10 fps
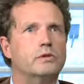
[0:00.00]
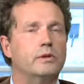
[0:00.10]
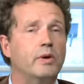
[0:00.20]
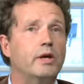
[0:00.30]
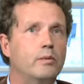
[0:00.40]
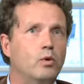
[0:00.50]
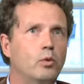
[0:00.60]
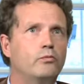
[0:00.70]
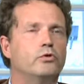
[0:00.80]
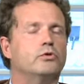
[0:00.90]
It became
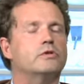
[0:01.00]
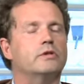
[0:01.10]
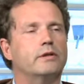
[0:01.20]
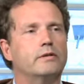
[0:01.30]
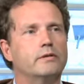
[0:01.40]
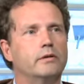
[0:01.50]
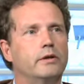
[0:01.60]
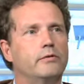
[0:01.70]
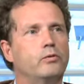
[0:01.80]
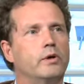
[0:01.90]
obvious that
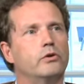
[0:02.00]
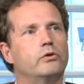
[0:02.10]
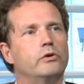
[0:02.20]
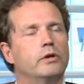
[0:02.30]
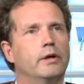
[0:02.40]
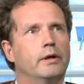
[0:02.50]
if one could